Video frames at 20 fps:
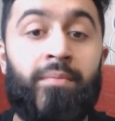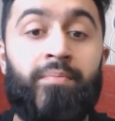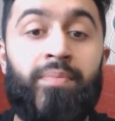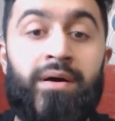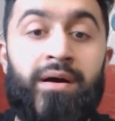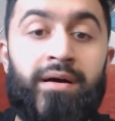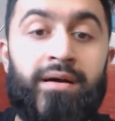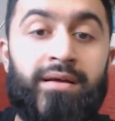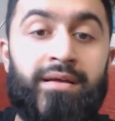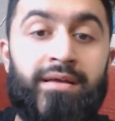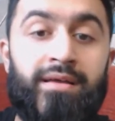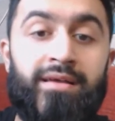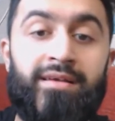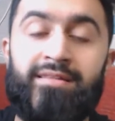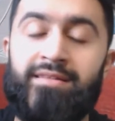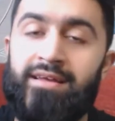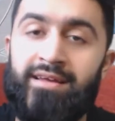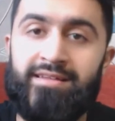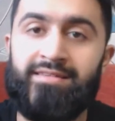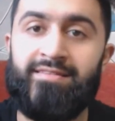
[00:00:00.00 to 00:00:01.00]
but
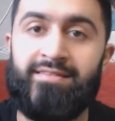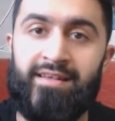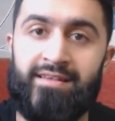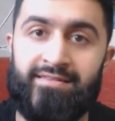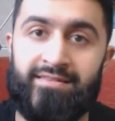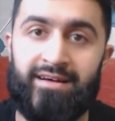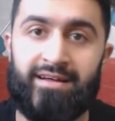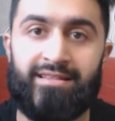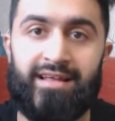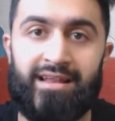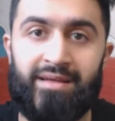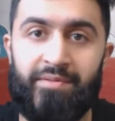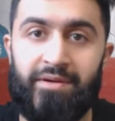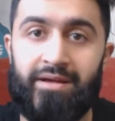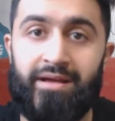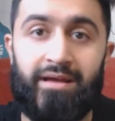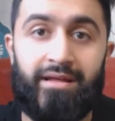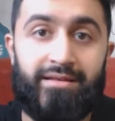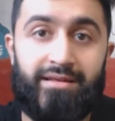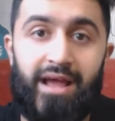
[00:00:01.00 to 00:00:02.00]
he he's, he's not that type
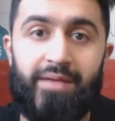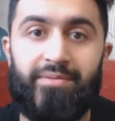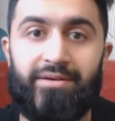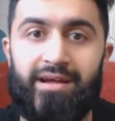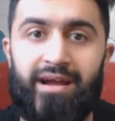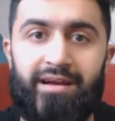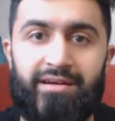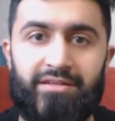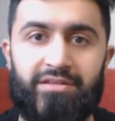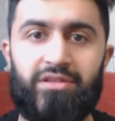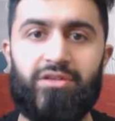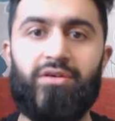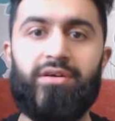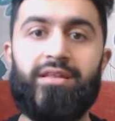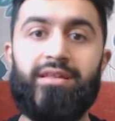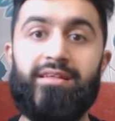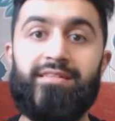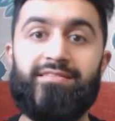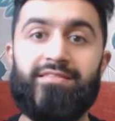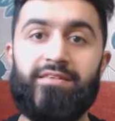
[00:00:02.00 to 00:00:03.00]
of, type of character. You know, he
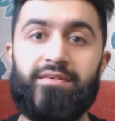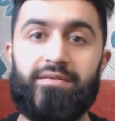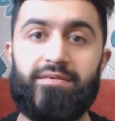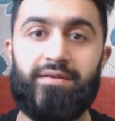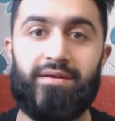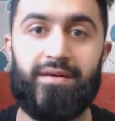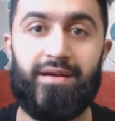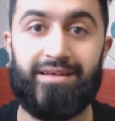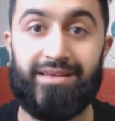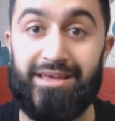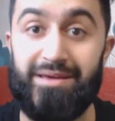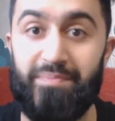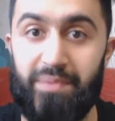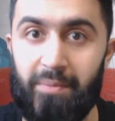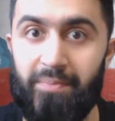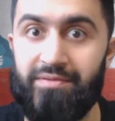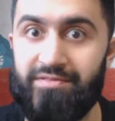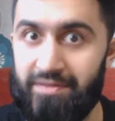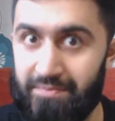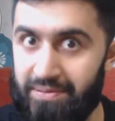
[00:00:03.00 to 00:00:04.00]
needs to keep
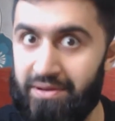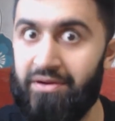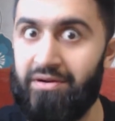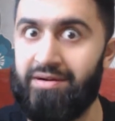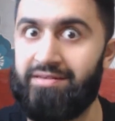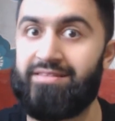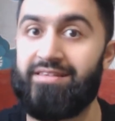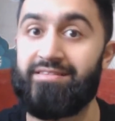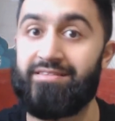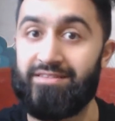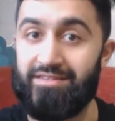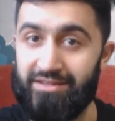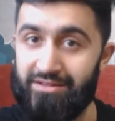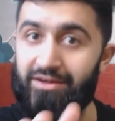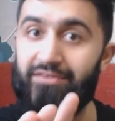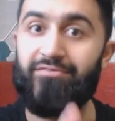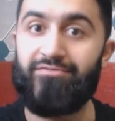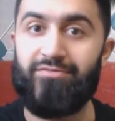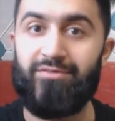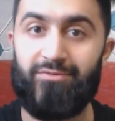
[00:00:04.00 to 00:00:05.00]
up his appearances.
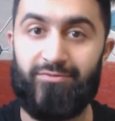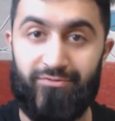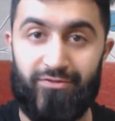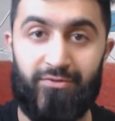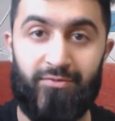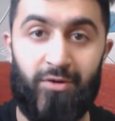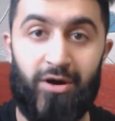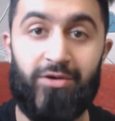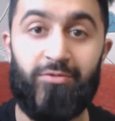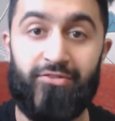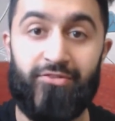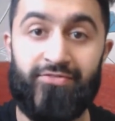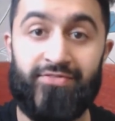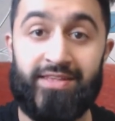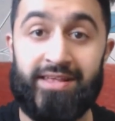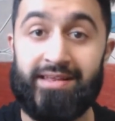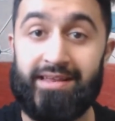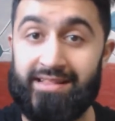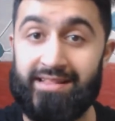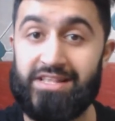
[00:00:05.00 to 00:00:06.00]
From what we've
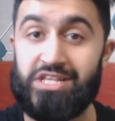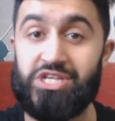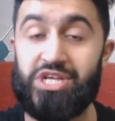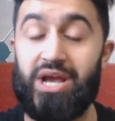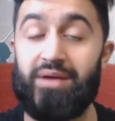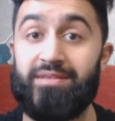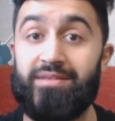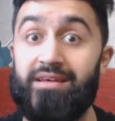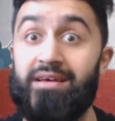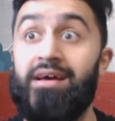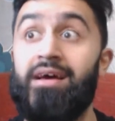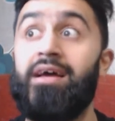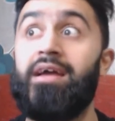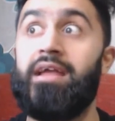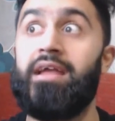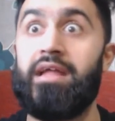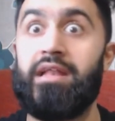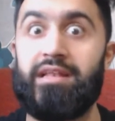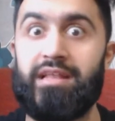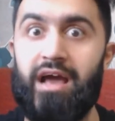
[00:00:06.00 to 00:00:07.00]
seen in this chapter,
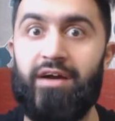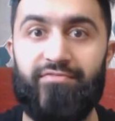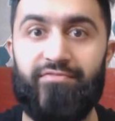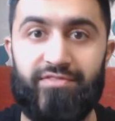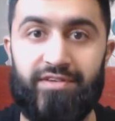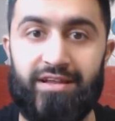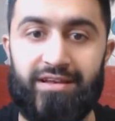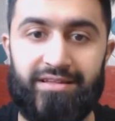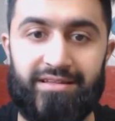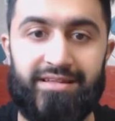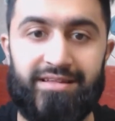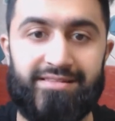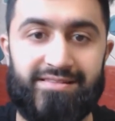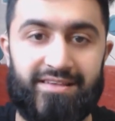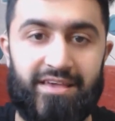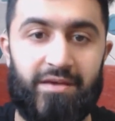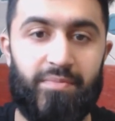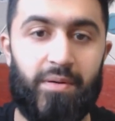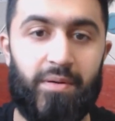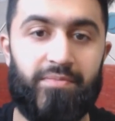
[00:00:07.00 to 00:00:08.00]
he definitely needs
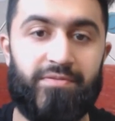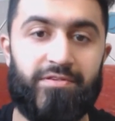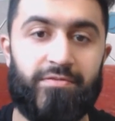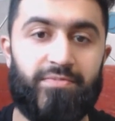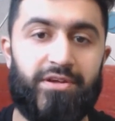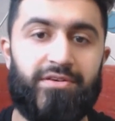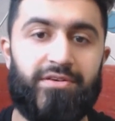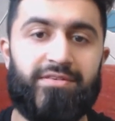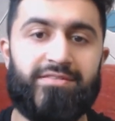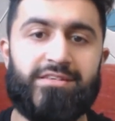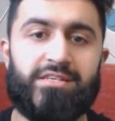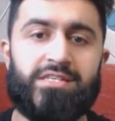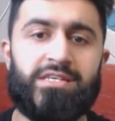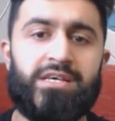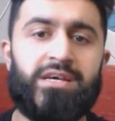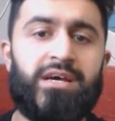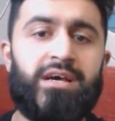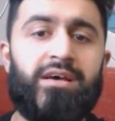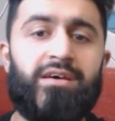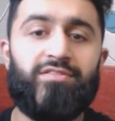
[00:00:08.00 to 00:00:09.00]
to keep up his appearances.
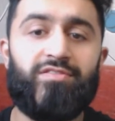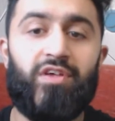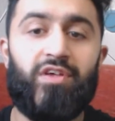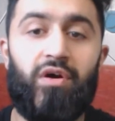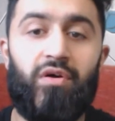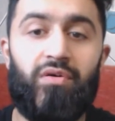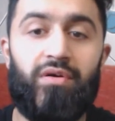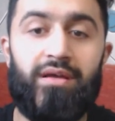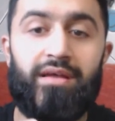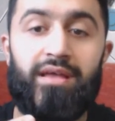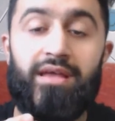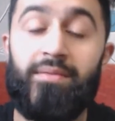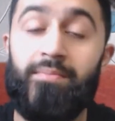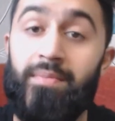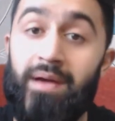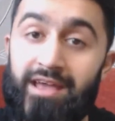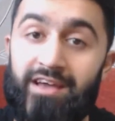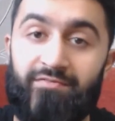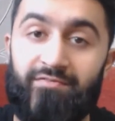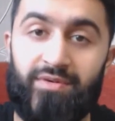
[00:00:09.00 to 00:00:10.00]
So he
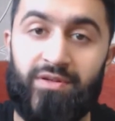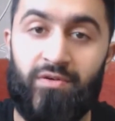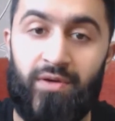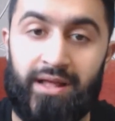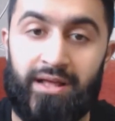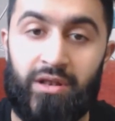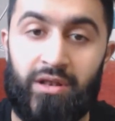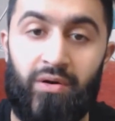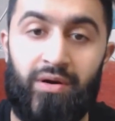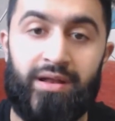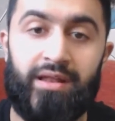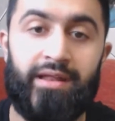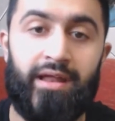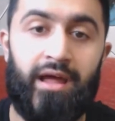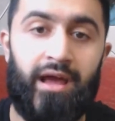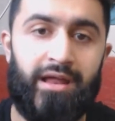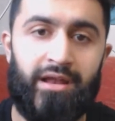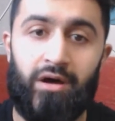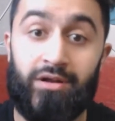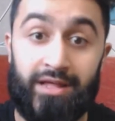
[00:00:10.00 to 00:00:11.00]
may have been running low on
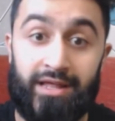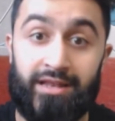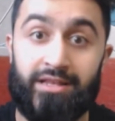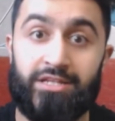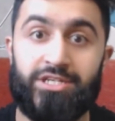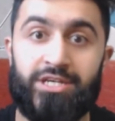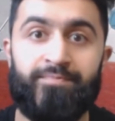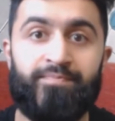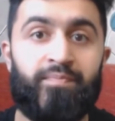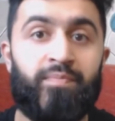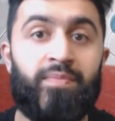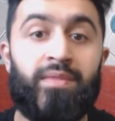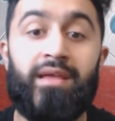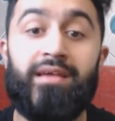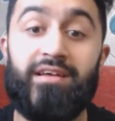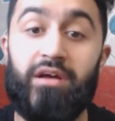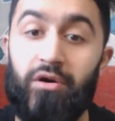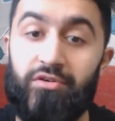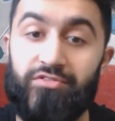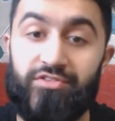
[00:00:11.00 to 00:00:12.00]
on energy
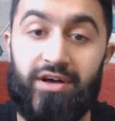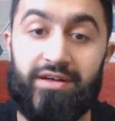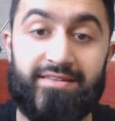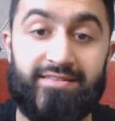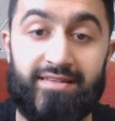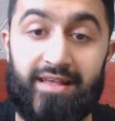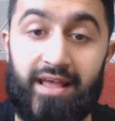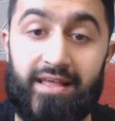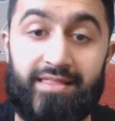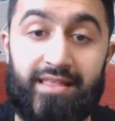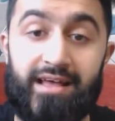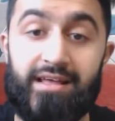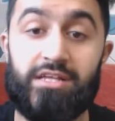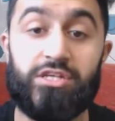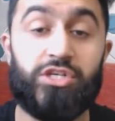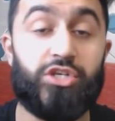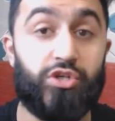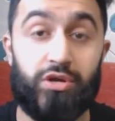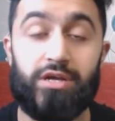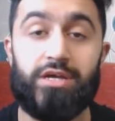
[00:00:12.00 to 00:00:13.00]
he goes on to say that
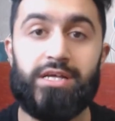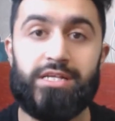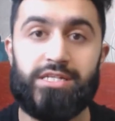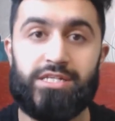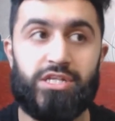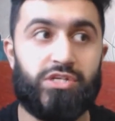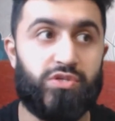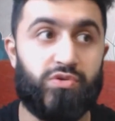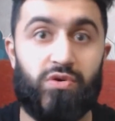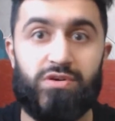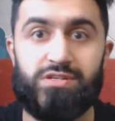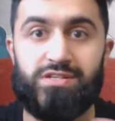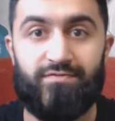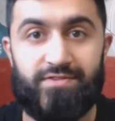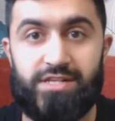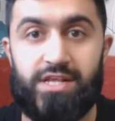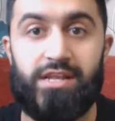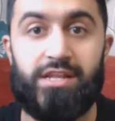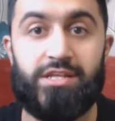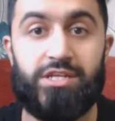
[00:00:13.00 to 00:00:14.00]
sugar is the source of
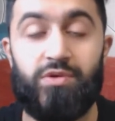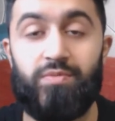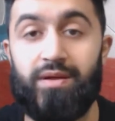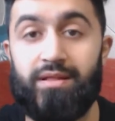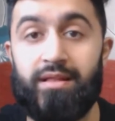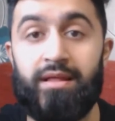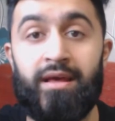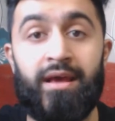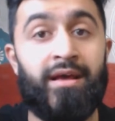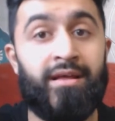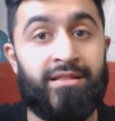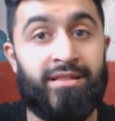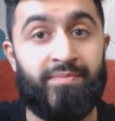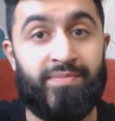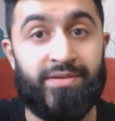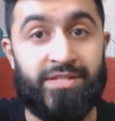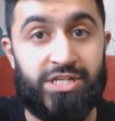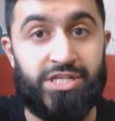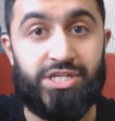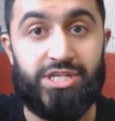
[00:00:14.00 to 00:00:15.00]
his energy when the
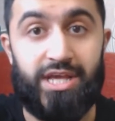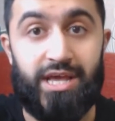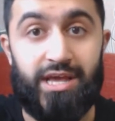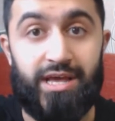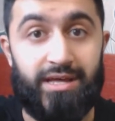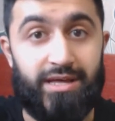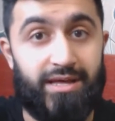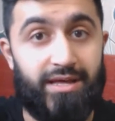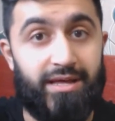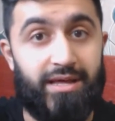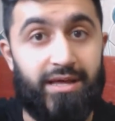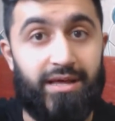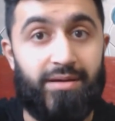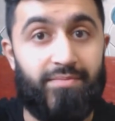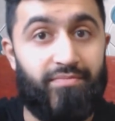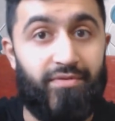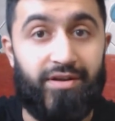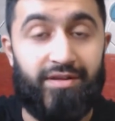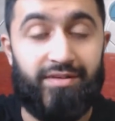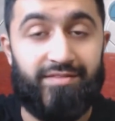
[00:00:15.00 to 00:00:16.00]
patissier uh,
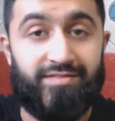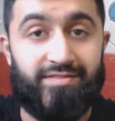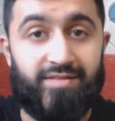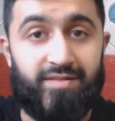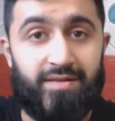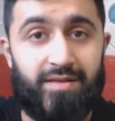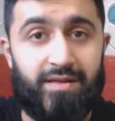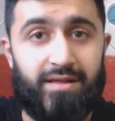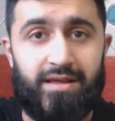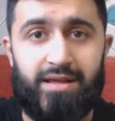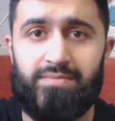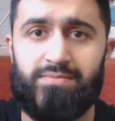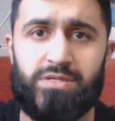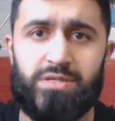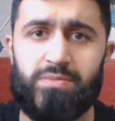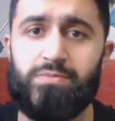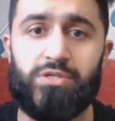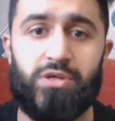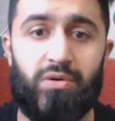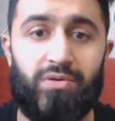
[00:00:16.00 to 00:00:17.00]
brings him
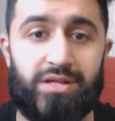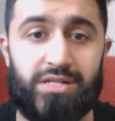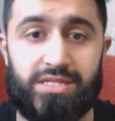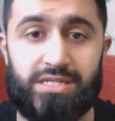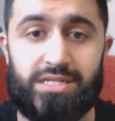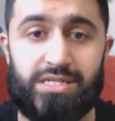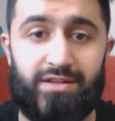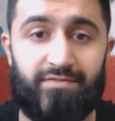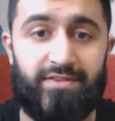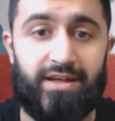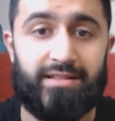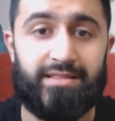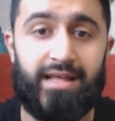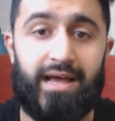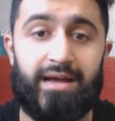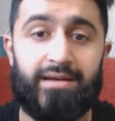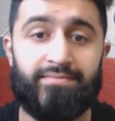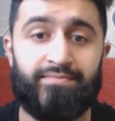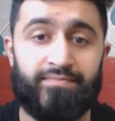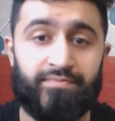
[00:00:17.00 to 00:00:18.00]
some donuts and stuff like
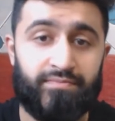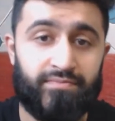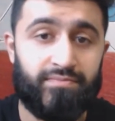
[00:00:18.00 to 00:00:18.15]
that.